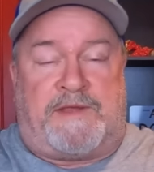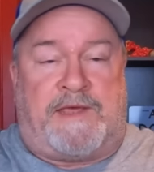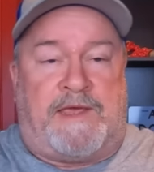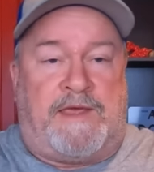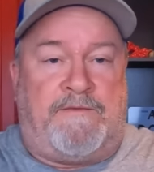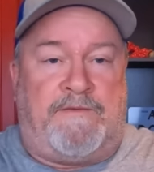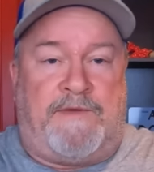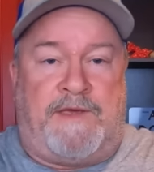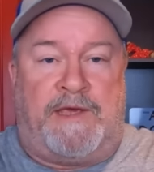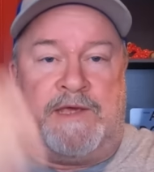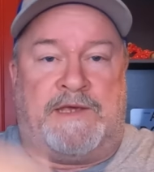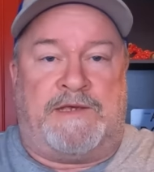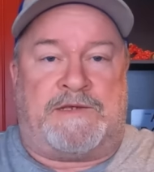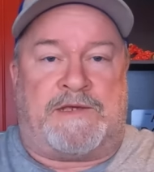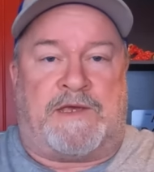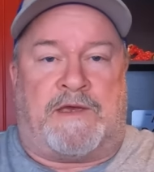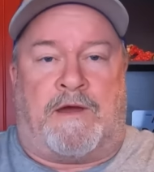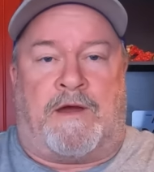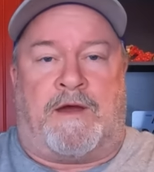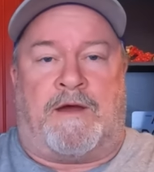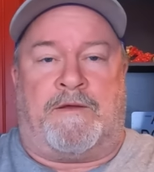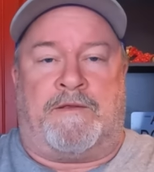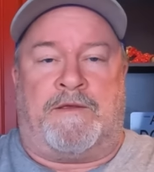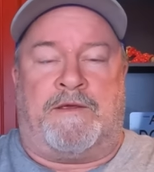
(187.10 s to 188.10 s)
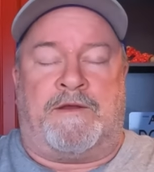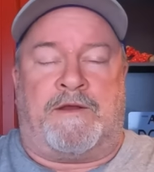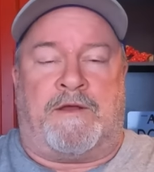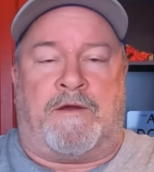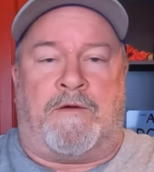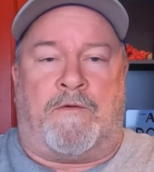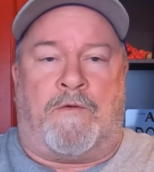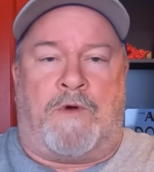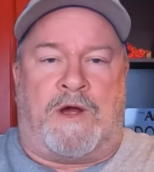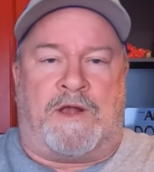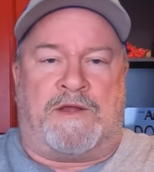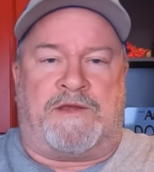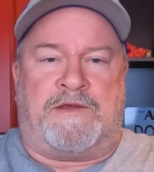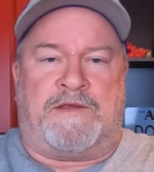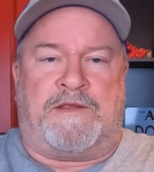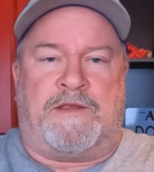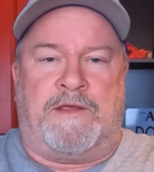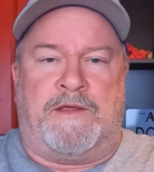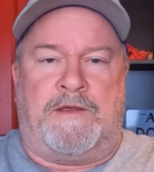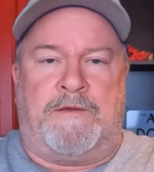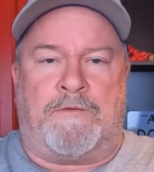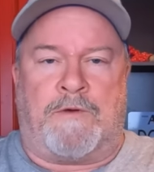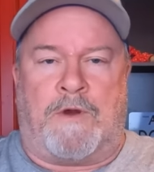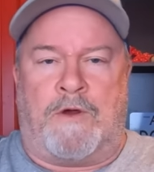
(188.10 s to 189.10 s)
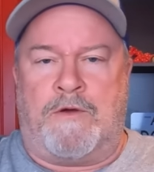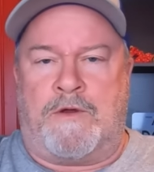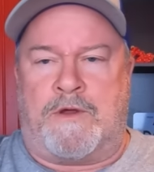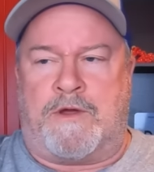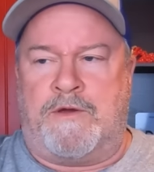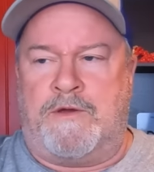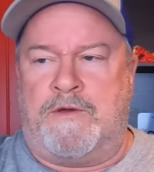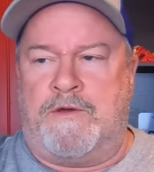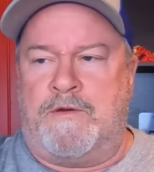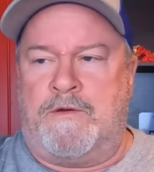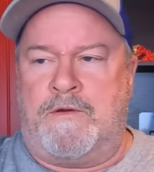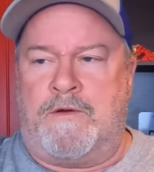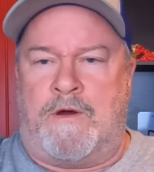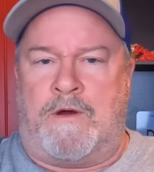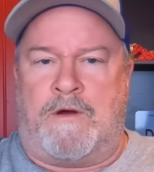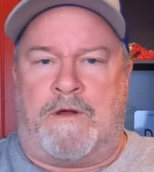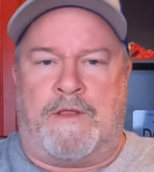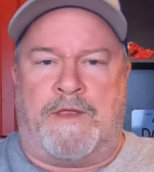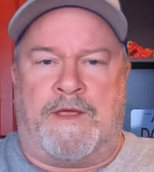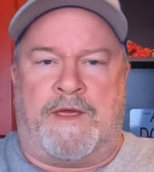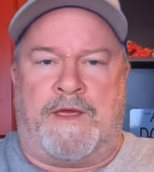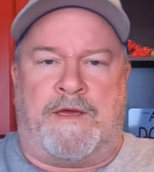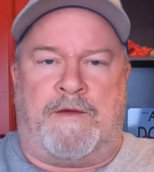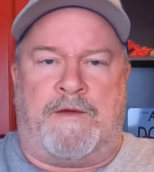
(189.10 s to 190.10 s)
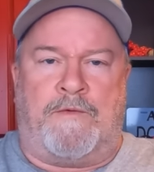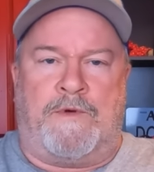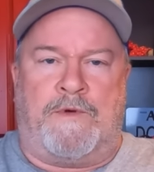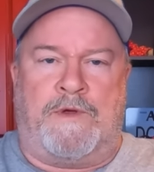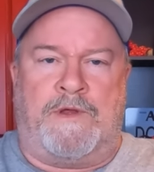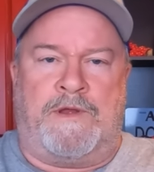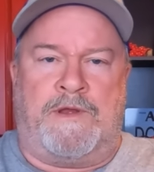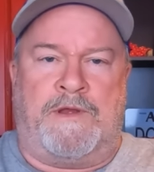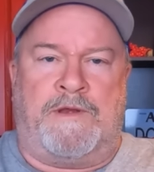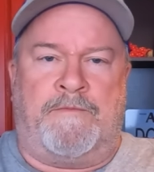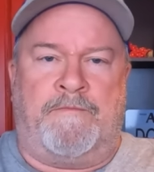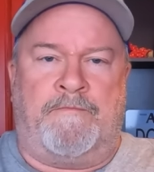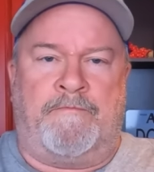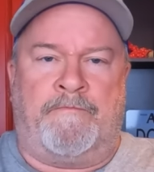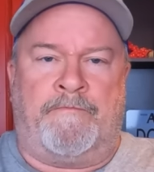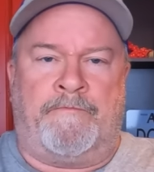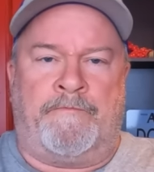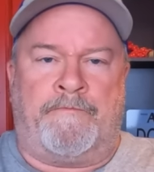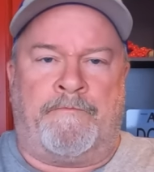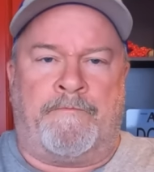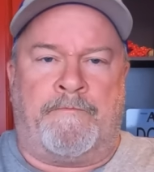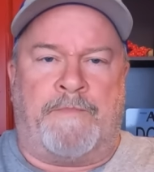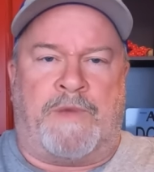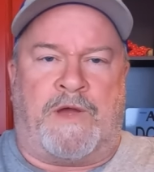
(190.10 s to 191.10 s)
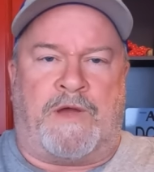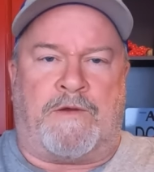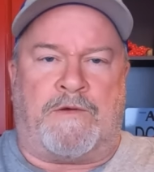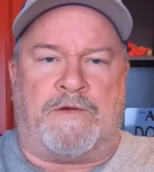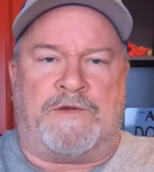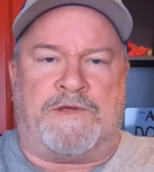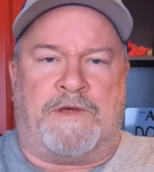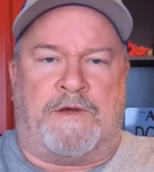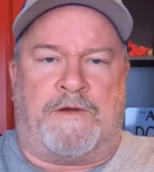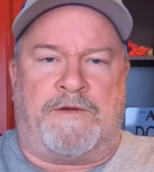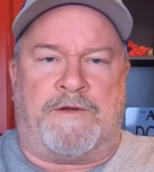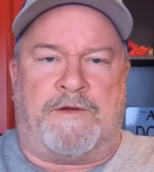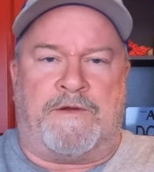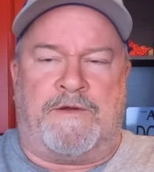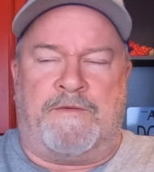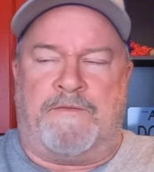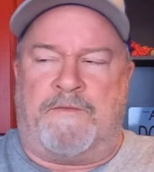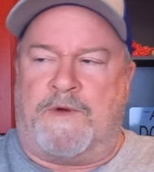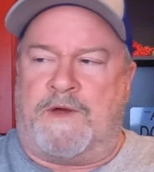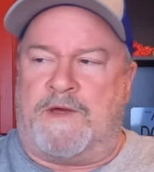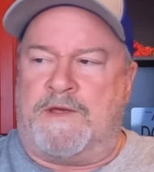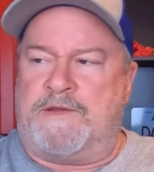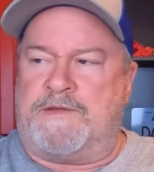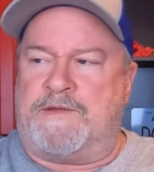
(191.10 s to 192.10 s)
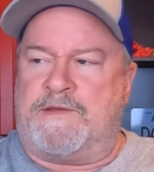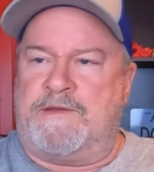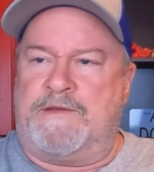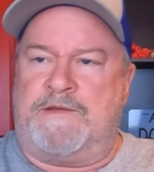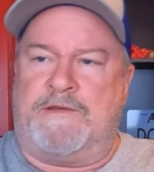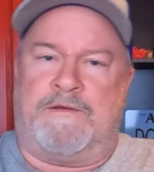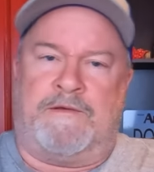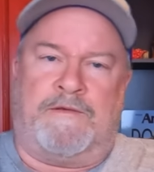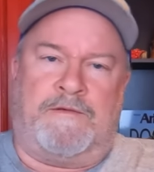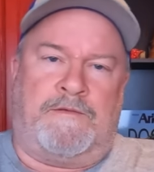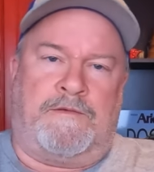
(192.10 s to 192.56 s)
the T Vs, you know, watch the Roku, all that with it. Powers all your devices.